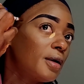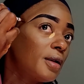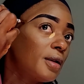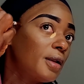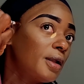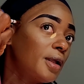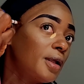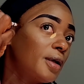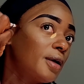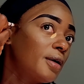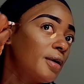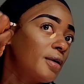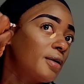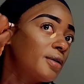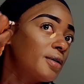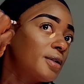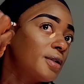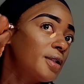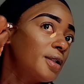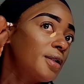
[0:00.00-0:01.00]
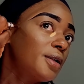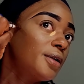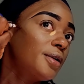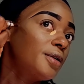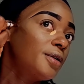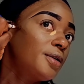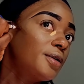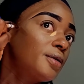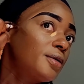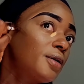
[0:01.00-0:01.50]
like a
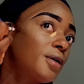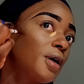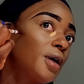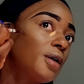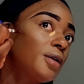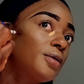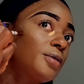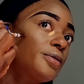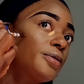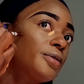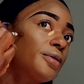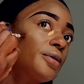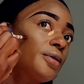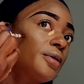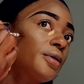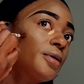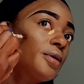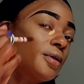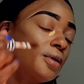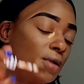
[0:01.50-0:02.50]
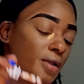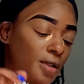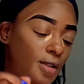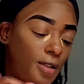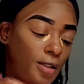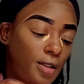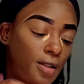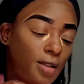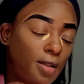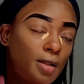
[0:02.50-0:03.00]
concealer to contour,
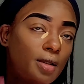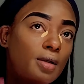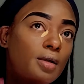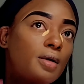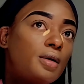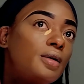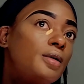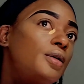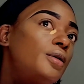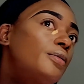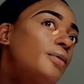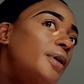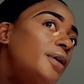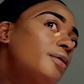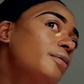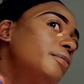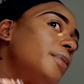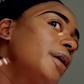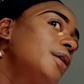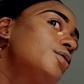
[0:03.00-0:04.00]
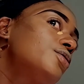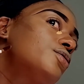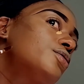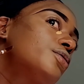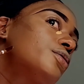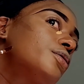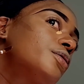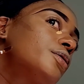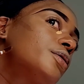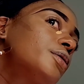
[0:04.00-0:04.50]
you want to make
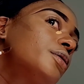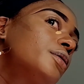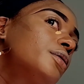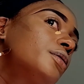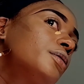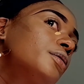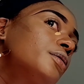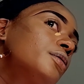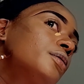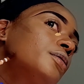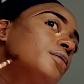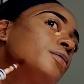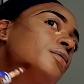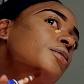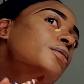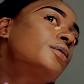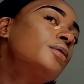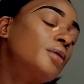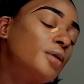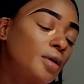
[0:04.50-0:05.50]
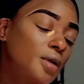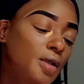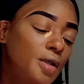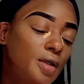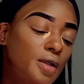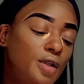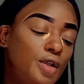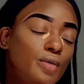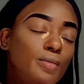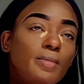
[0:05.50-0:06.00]
sure
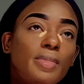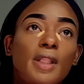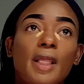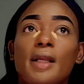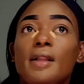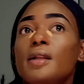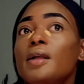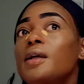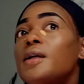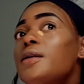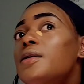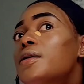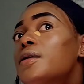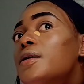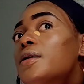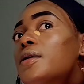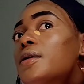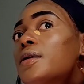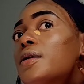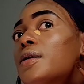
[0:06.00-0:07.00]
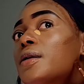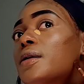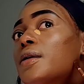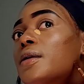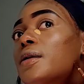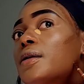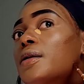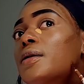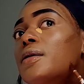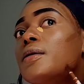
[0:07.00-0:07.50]
you blend it
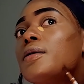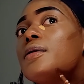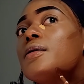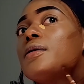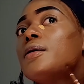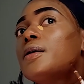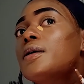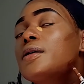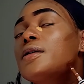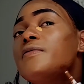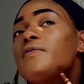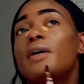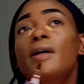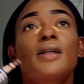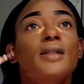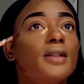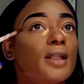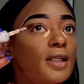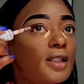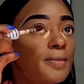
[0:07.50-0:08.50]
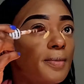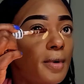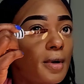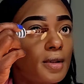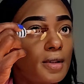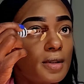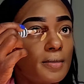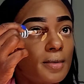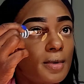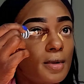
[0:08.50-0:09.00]
as fast as
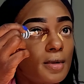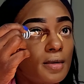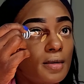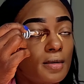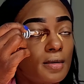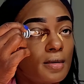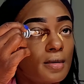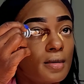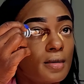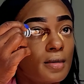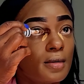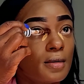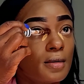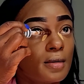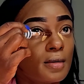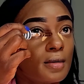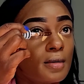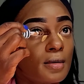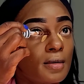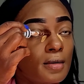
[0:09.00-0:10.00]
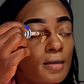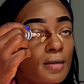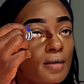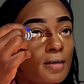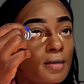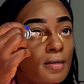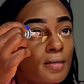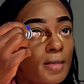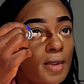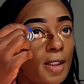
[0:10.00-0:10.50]
possible
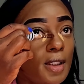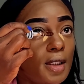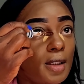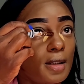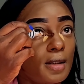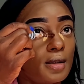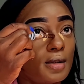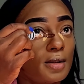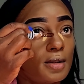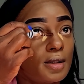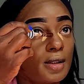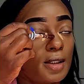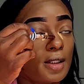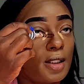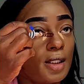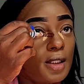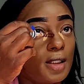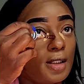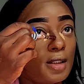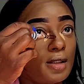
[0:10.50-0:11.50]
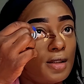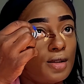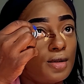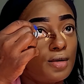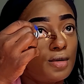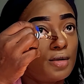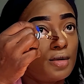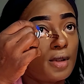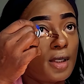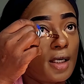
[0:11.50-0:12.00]
because it tends
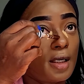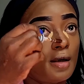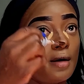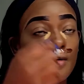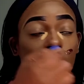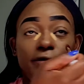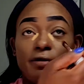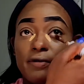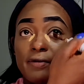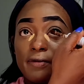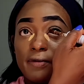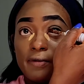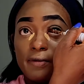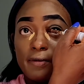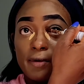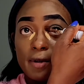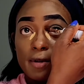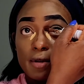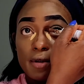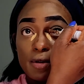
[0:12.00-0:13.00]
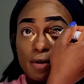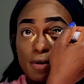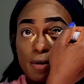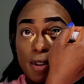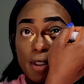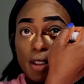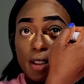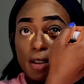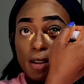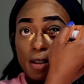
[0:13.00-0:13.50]
to dry off real
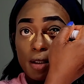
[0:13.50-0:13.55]
quick.